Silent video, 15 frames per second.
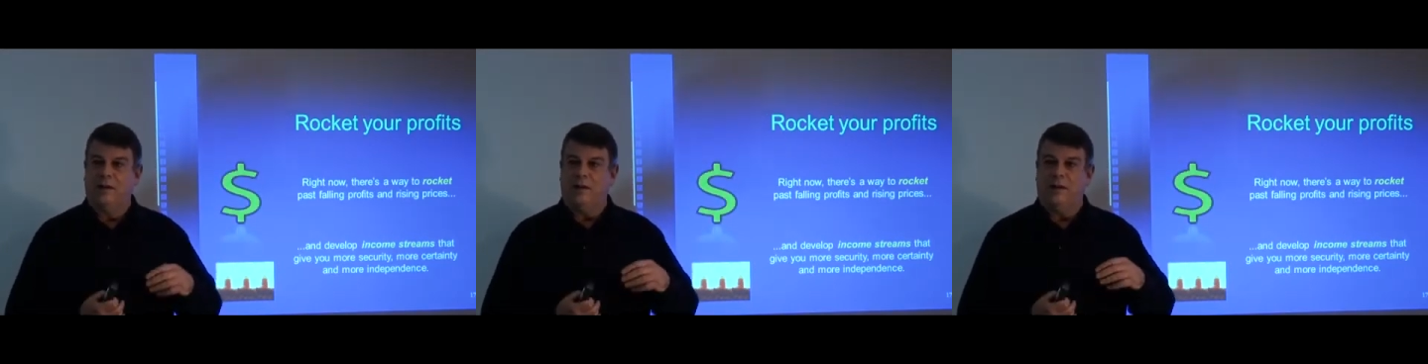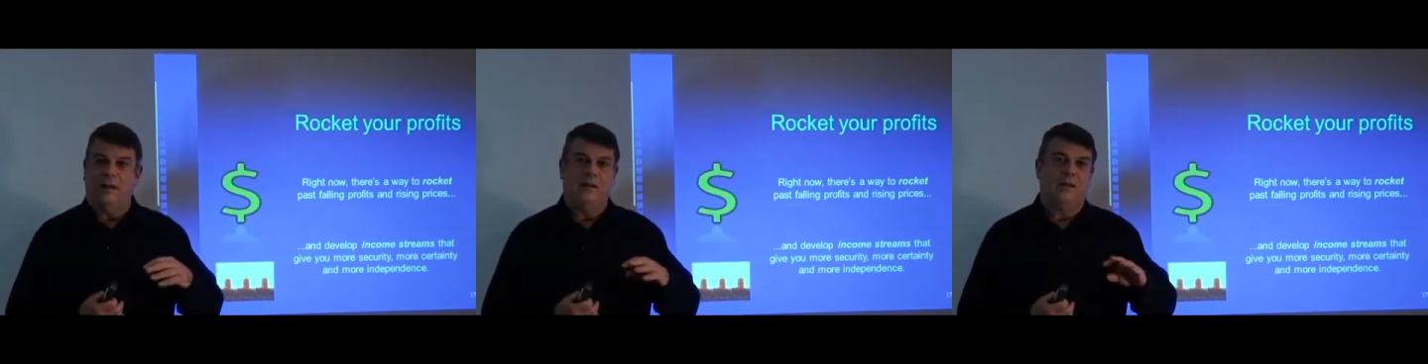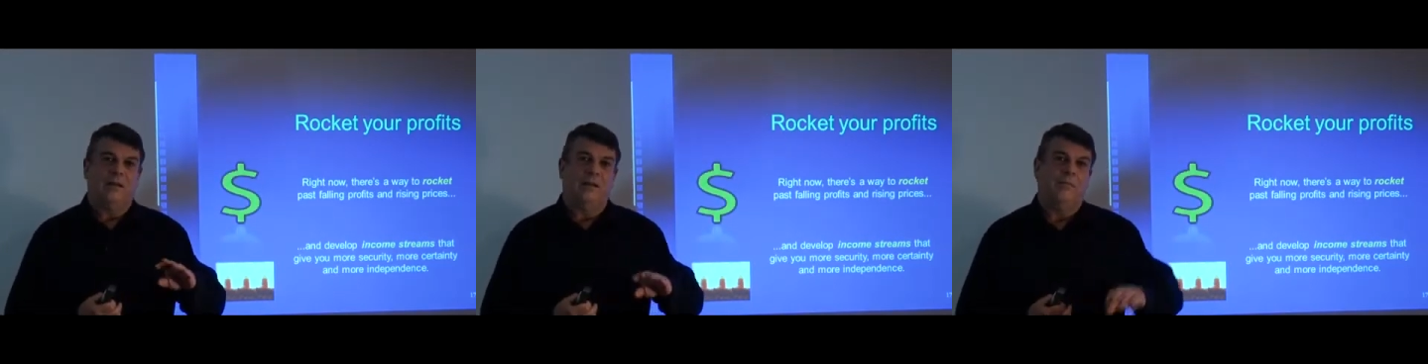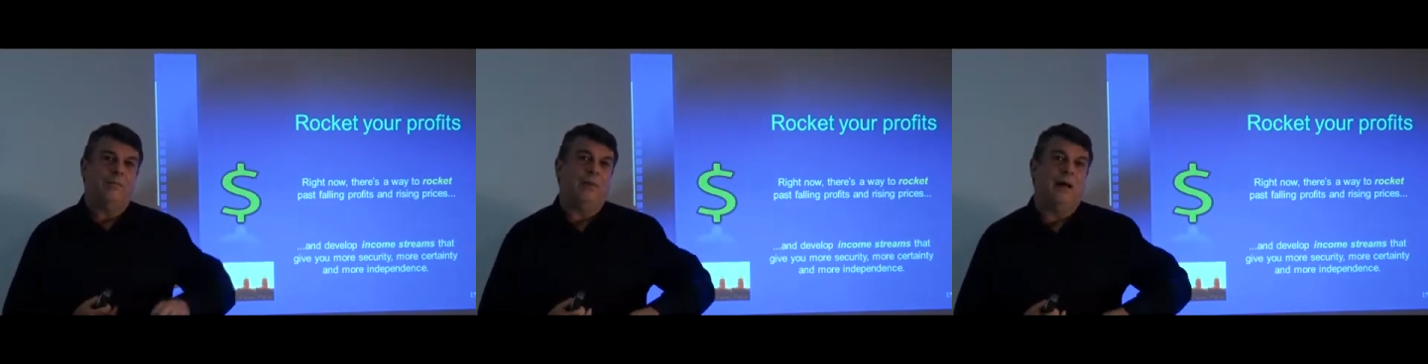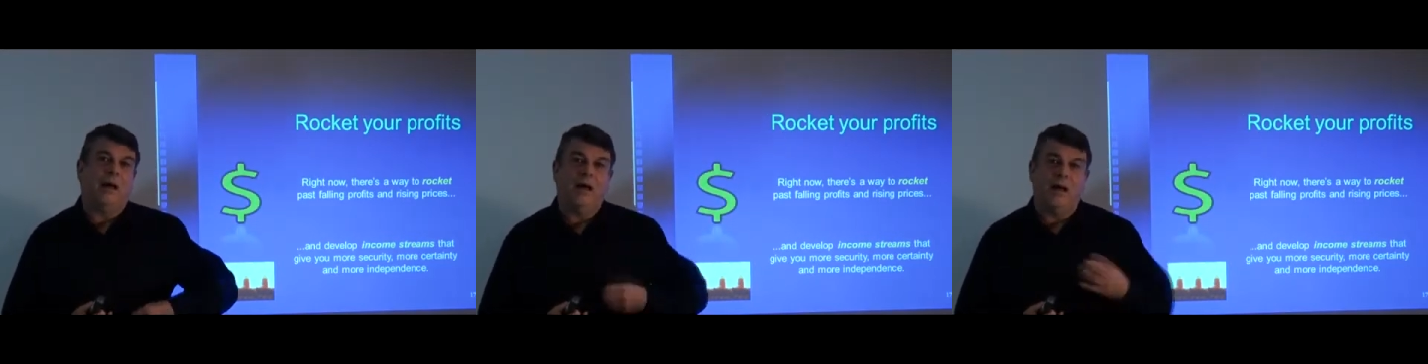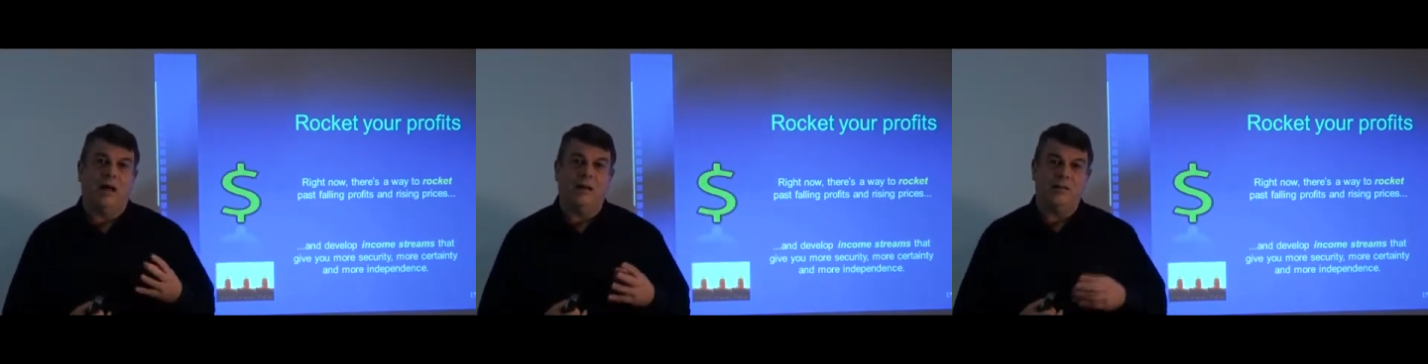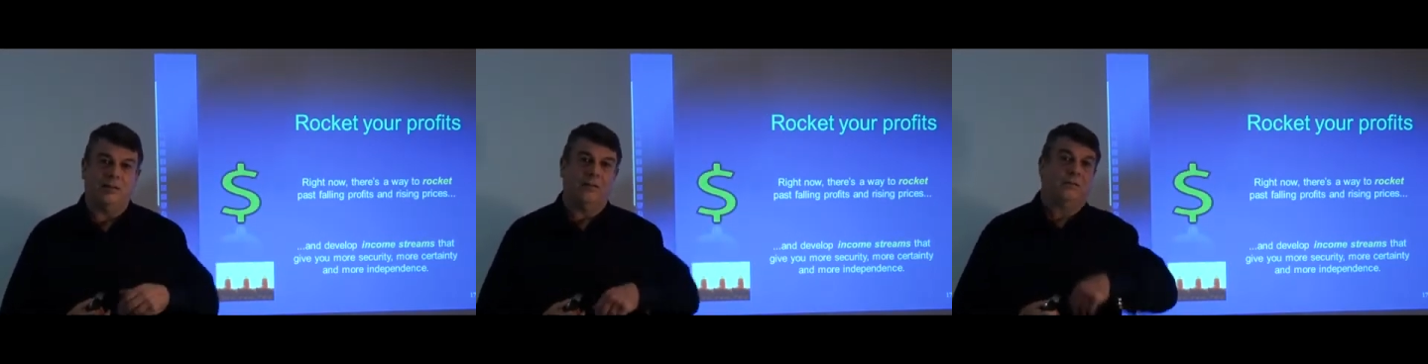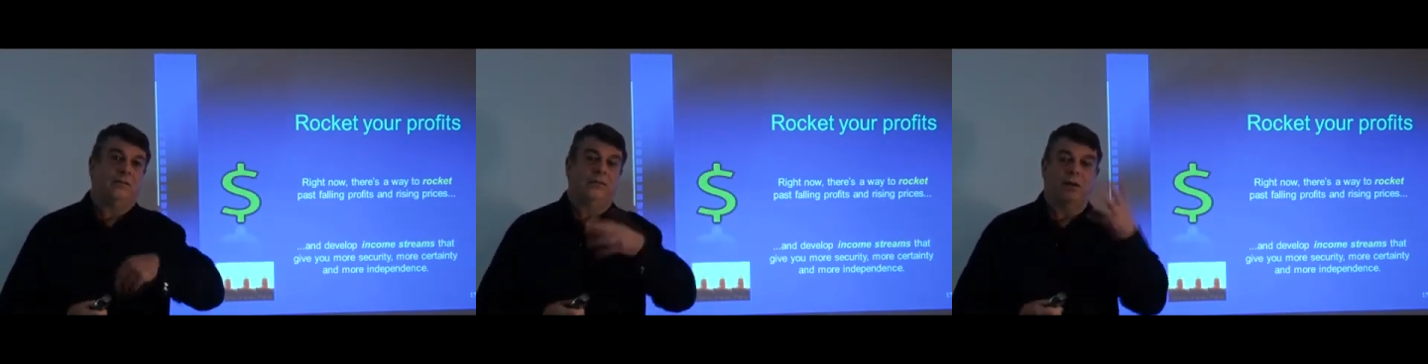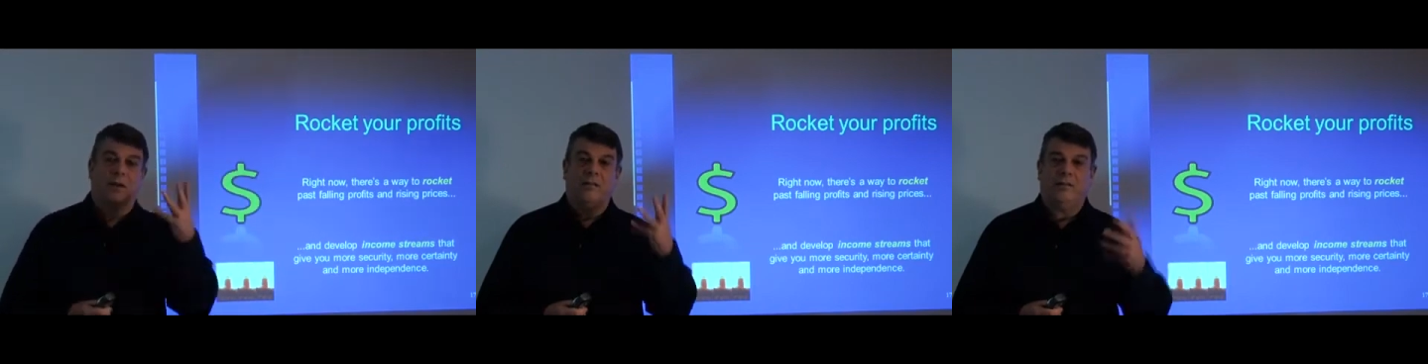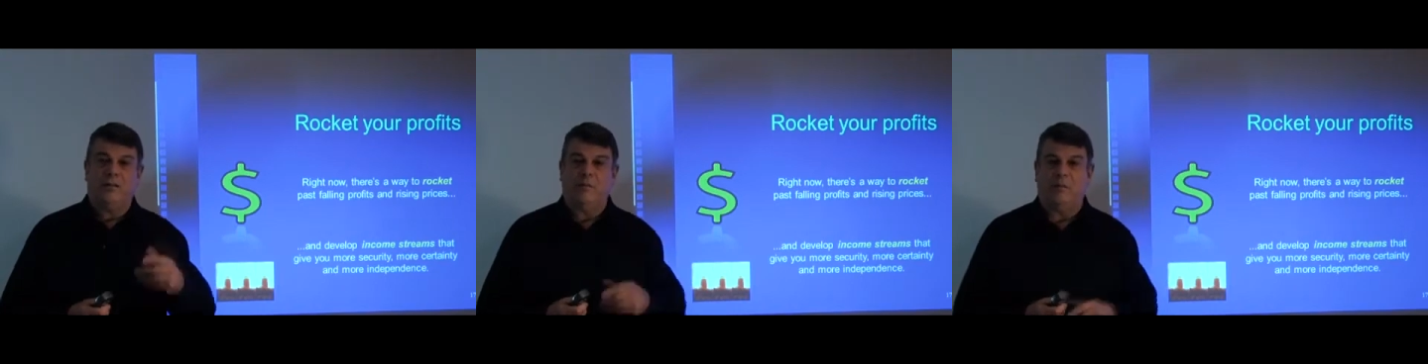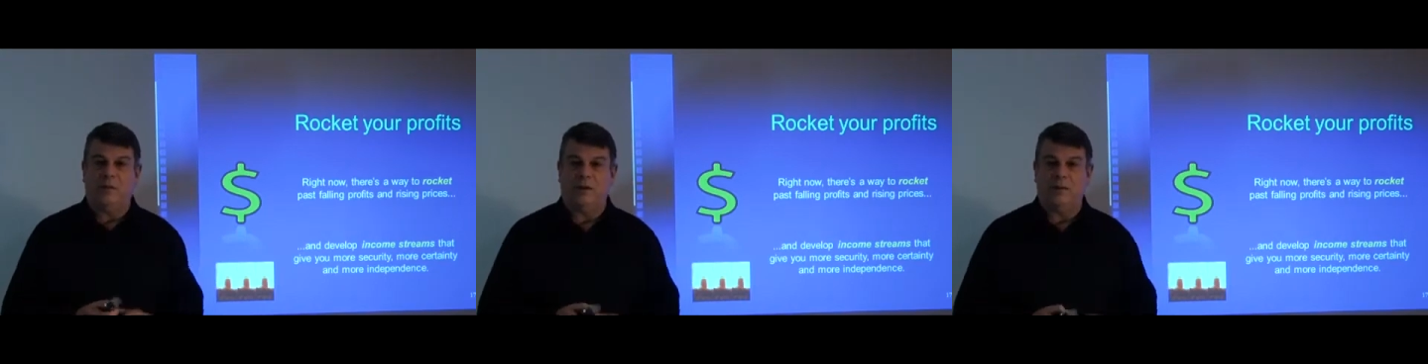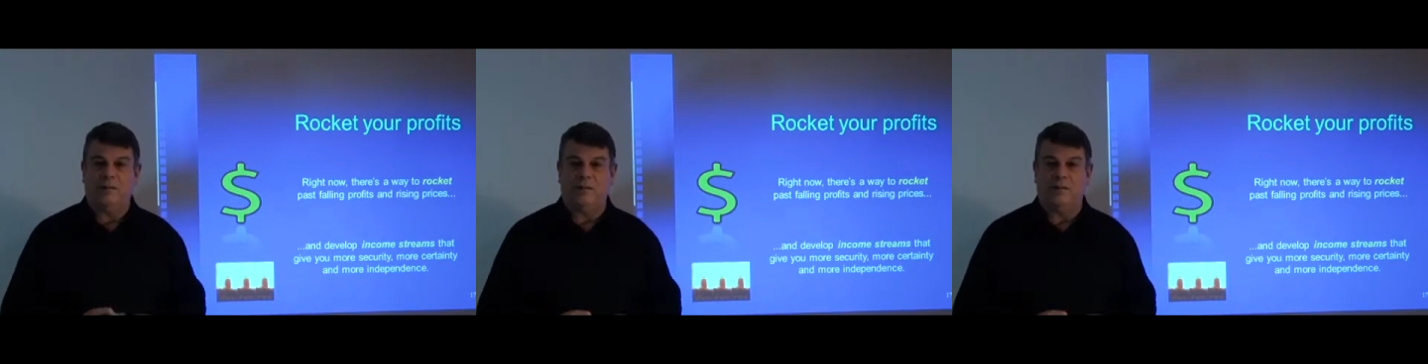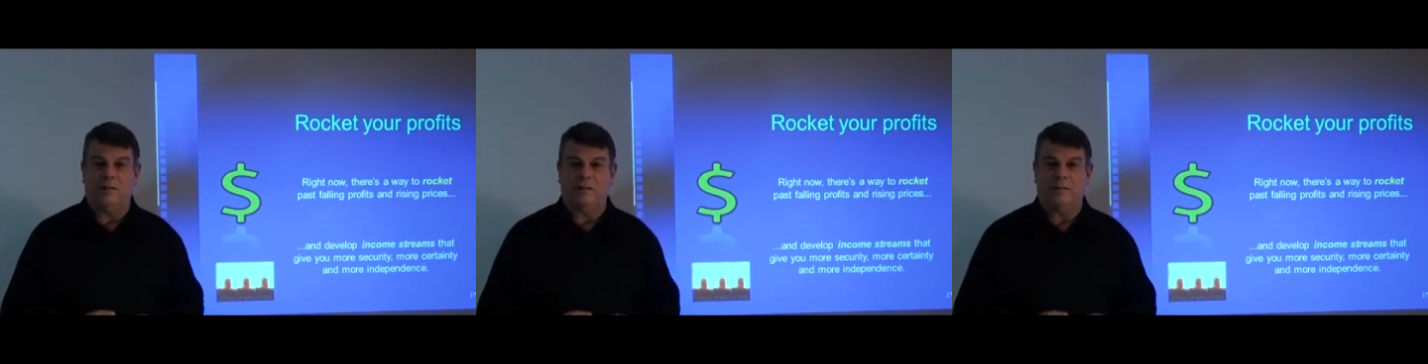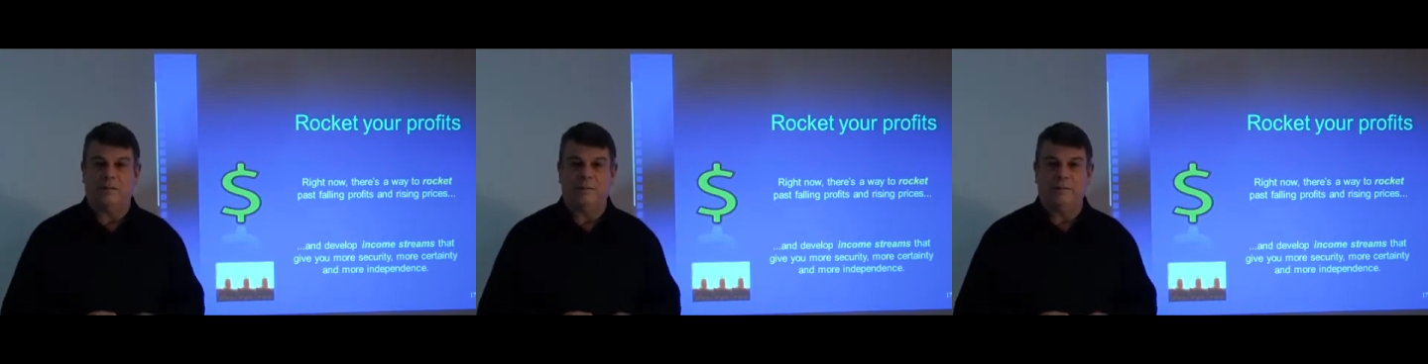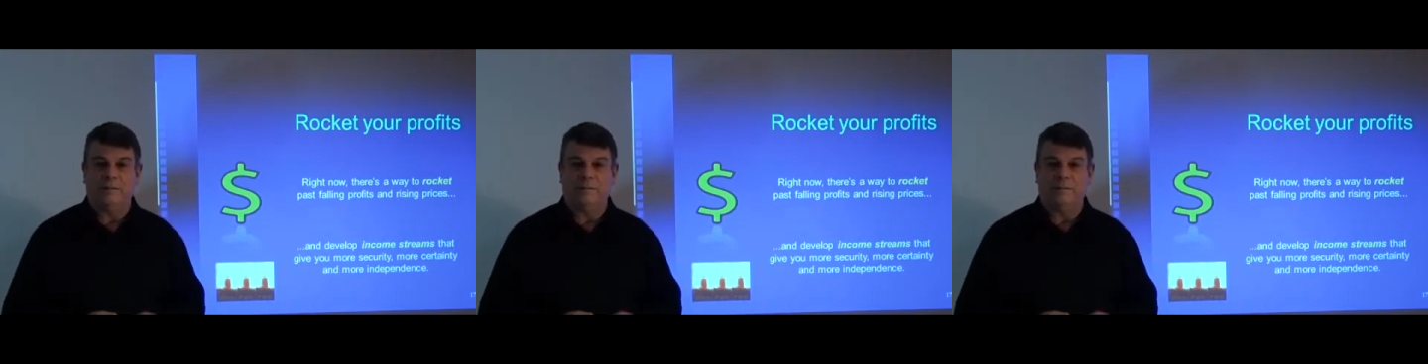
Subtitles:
and past rising prices.